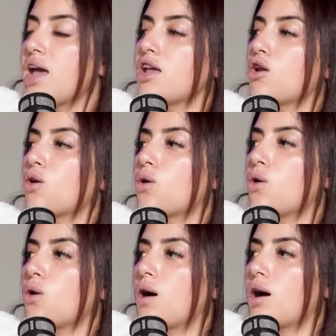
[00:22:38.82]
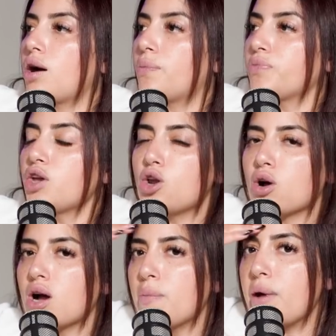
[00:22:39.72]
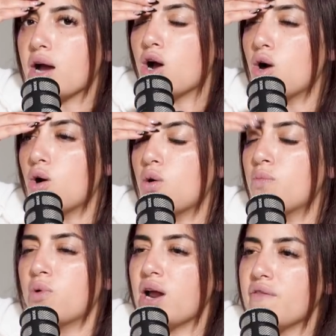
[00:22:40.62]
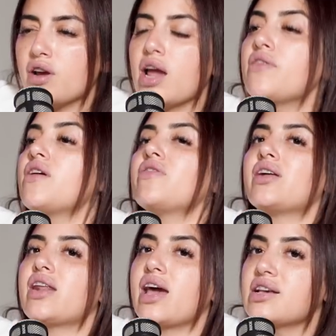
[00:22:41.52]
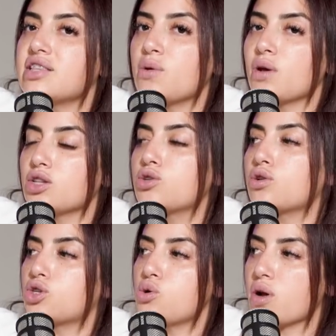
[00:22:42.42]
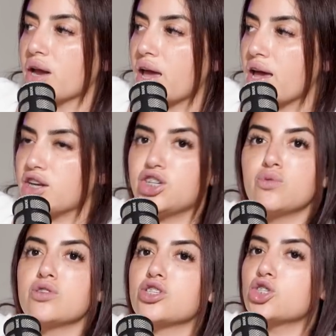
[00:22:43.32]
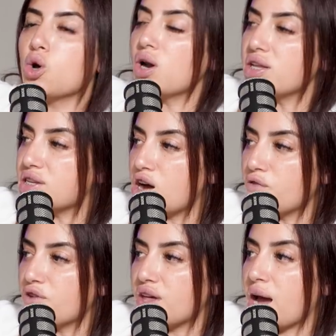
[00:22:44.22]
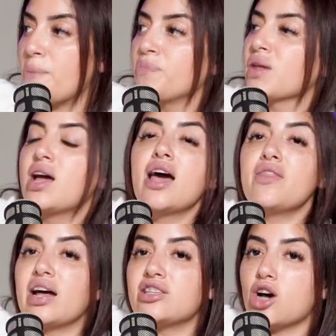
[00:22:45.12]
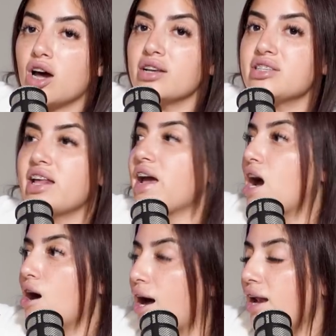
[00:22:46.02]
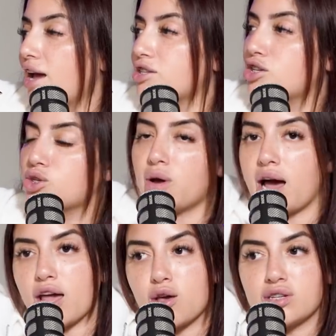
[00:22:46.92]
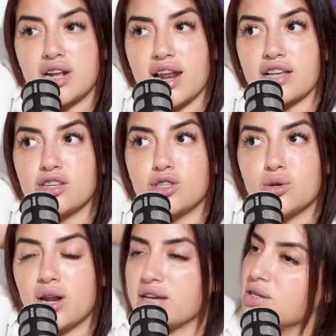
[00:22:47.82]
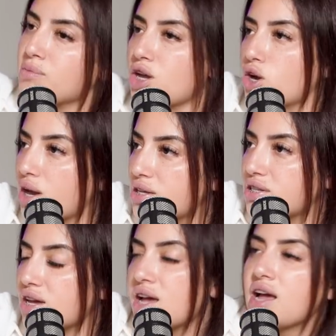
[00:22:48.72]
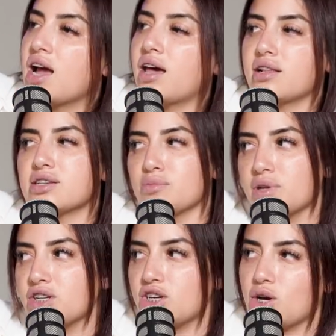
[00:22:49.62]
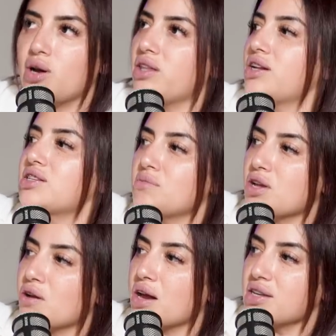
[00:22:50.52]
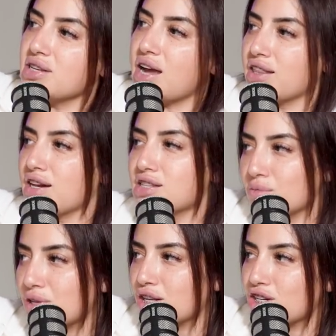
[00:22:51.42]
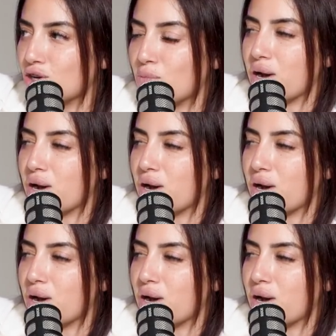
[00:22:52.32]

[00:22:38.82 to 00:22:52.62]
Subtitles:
Y luego, come back home, whatever. And then the next day we could do a tour again. And she was totally down for that. And that's honestly how I like to do it. I usually like to do like something crazy and then something chill. And then something crazy and then something chill.